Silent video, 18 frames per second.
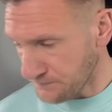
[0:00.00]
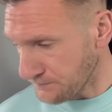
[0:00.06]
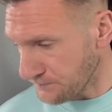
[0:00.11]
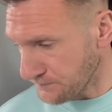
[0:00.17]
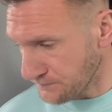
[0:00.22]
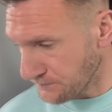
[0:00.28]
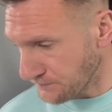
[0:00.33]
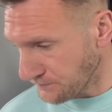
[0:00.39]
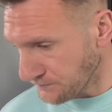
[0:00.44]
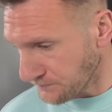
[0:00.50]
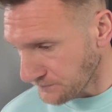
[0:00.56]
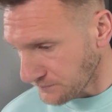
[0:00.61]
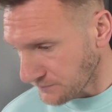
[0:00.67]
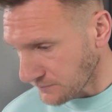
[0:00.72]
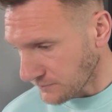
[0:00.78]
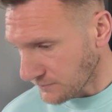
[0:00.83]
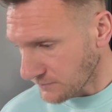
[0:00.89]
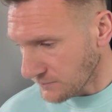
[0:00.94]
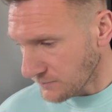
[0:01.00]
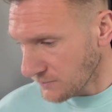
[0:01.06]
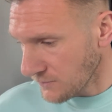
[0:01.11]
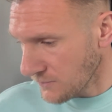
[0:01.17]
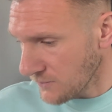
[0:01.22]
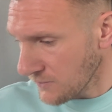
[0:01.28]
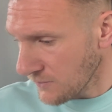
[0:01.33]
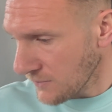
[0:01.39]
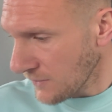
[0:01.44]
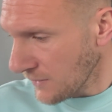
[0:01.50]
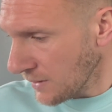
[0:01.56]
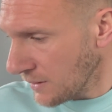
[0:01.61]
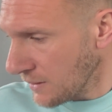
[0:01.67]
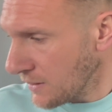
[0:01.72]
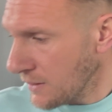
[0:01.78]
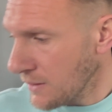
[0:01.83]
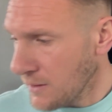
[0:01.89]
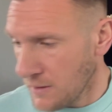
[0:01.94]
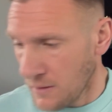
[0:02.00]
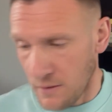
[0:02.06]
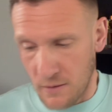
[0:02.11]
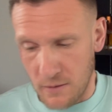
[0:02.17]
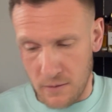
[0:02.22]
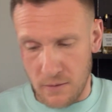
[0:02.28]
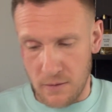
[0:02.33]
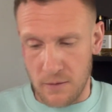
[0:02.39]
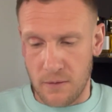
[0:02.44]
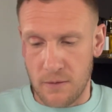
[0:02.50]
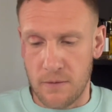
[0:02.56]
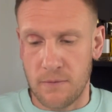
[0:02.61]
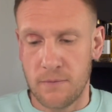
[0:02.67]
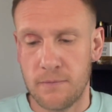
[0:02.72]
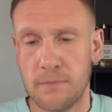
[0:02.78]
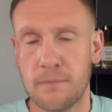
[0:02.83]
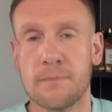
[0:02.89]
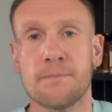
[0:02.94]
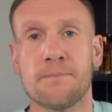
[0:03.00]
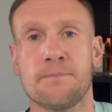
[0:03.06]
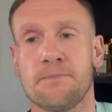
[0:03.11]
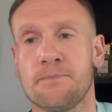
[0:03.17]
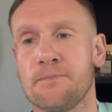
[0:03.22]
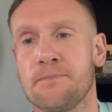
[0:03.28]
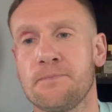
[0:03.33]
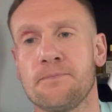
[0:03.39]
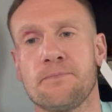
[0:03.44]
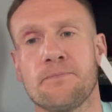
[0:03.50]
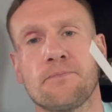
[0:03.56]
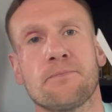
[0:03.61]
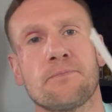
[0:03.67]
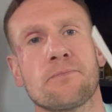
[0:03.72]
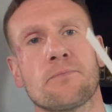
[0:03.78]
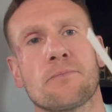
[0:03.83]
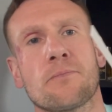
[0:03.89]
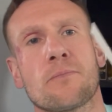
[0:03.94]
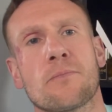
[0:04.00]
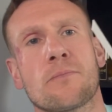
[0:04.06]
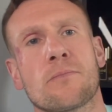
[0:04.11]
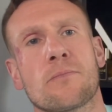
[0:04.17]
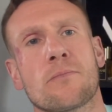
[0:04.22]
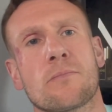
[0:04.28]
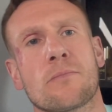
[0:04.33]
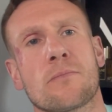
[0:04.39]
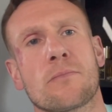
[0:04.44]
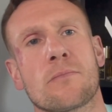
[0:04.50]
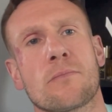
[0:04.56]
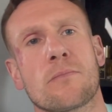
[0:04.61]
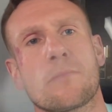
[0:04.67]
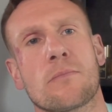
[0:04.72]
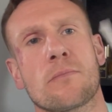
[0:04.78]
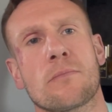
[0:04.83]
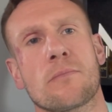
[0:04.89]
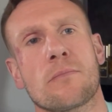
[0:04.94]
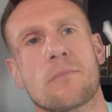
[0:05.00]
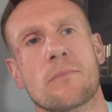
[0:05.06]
No one is speaking in this clip.